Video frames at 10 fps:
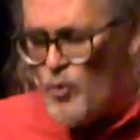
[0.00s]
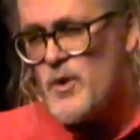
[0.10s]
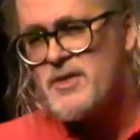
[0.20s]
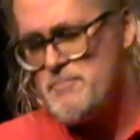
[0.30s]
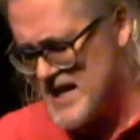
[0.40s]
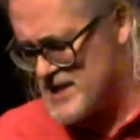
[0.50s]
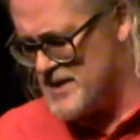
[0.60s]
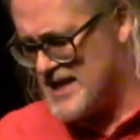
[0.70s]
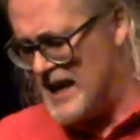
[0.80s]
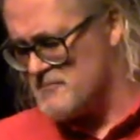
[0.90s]
With
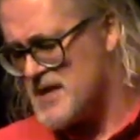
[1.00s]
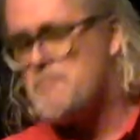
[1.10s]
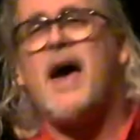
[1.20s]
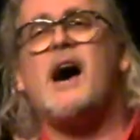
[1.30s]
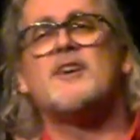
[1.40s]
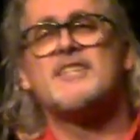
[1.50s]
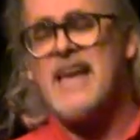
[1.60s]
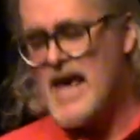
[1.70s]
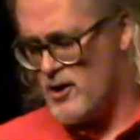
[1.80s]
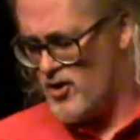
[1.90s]
measurement comes the power to
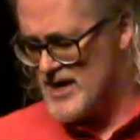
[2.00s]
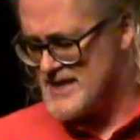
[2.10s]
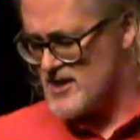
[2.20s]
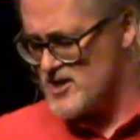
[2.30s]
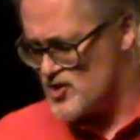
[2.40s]
categorise and